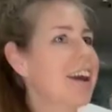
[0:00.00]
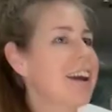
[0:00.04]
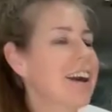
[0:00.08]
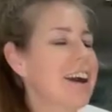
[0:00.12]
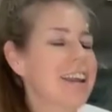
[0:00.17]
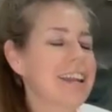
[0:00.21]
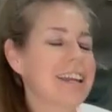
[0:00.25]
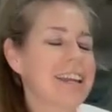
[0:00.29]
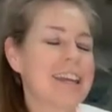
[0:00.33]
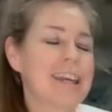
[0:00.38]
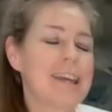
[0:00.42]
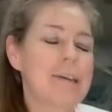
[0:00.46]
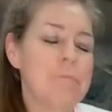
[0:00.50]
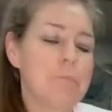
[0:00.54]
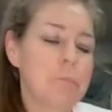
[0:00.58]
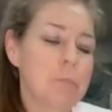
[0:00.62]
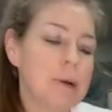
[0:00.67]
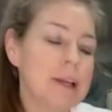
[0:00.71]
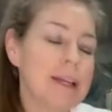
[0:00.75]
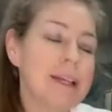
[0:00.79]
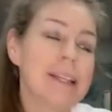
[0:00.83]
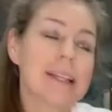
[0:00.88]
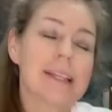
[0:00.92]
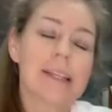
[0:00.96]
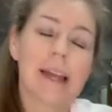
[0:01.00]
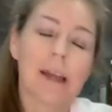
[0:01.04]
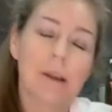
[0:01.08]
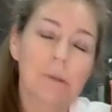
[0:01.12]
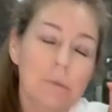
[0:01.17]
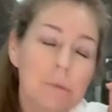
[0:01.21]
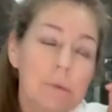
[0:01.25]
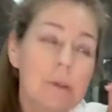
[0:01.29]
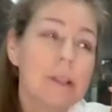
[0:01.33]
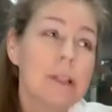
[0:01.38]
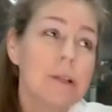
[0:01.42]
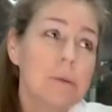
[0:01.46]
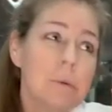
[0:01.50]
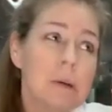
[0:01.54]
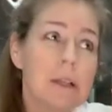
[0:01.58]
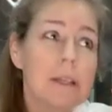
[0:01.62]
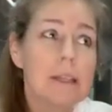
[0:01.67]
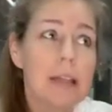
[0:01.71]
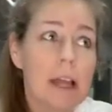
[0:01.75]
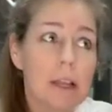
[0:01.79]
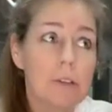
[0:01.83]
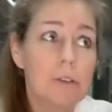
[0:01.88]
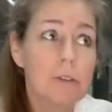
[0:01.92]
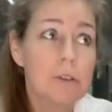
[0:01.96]
I gotta keep wiggling. I really
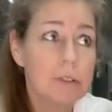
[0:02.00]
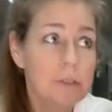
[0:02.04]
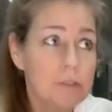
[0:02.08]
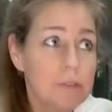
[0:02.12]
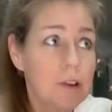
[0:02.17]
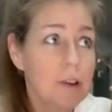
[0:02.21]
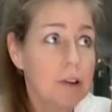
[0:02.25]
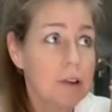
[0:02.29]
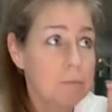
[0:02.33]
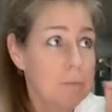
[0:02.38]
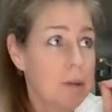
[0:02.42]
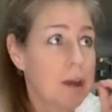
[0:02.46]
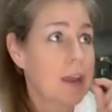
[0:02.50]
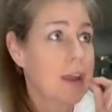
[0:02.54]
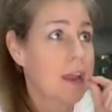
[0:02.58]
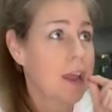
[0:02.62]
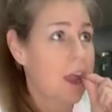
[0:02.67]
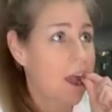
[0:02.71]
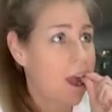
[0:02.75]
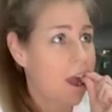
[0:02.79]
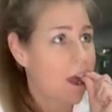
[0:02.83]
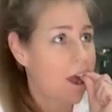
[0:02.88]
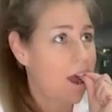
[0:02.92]
want that tooth fairy money.